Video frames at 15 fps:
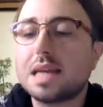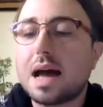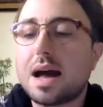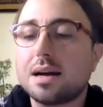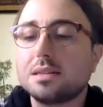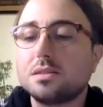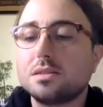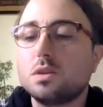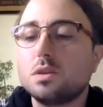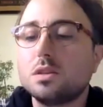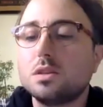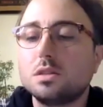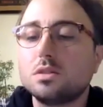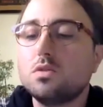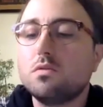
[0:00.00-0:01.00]
cupboards are
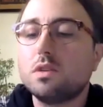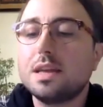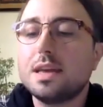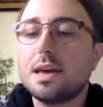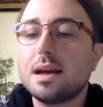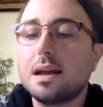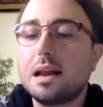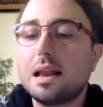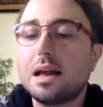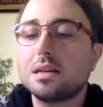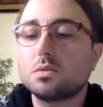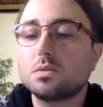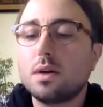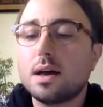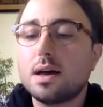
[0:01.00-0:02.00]
stacked with
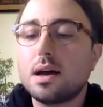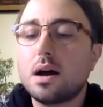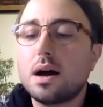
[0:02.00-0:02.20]
souvenir